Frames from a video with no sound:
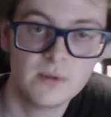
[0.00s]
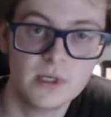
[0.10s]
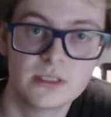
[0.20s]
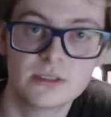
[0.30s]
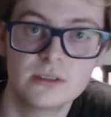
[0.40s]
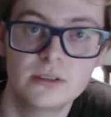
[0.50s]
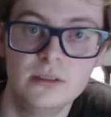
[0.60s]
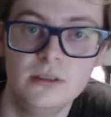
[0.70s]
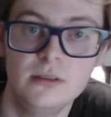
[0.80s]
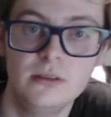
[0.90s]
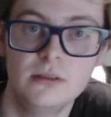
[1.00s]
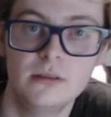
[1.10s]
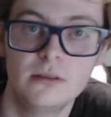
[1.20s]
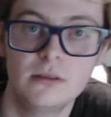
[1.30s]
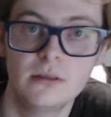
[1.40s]
puzzle
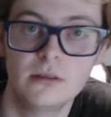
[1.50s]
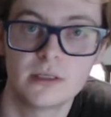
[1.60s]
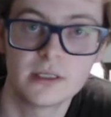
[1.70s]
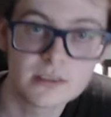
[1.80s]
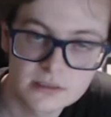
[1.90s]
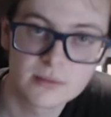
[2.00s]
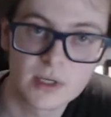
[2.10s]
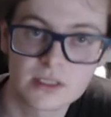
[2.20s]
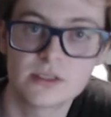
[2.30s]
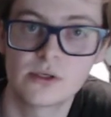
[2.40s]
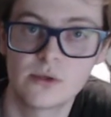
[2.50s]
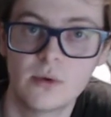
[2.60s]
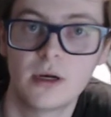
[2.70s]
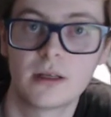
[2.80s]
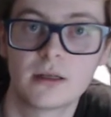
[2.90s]
is the puzzle you
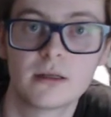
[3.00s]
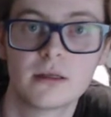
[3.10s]
want.